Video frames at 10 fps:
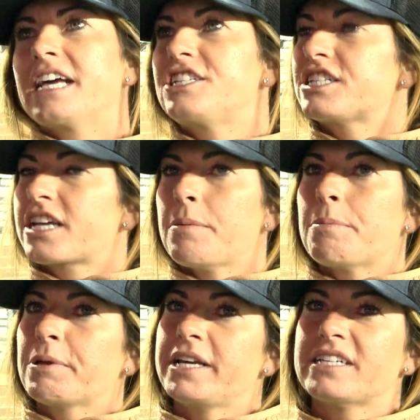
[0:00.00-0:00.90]
it's just a
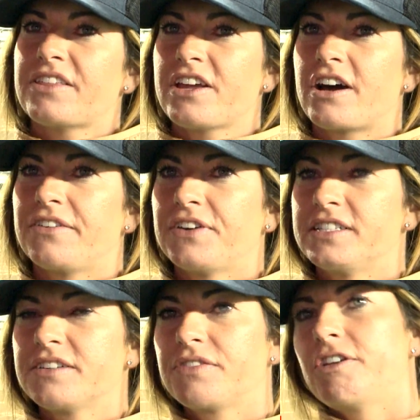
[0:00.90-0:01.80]
couple plays. I think
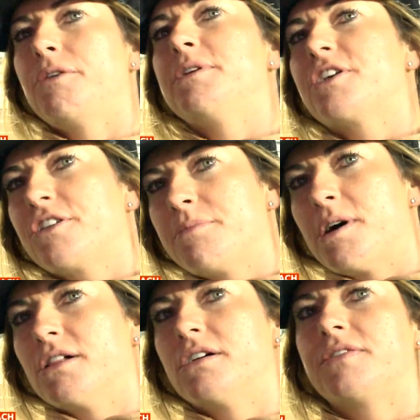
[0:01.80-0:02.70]
offensively, we
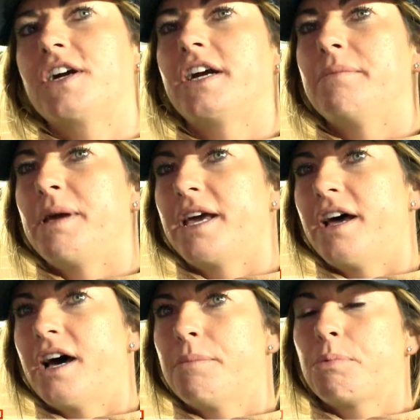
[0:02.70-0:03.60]
turned the ball over and a
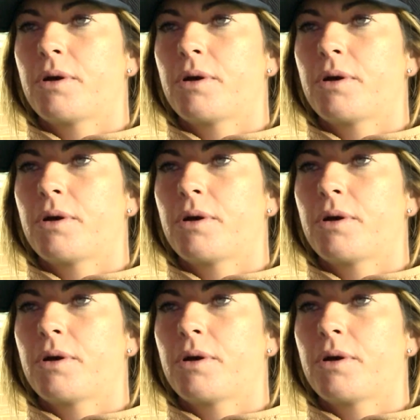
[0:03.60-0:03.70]
man up.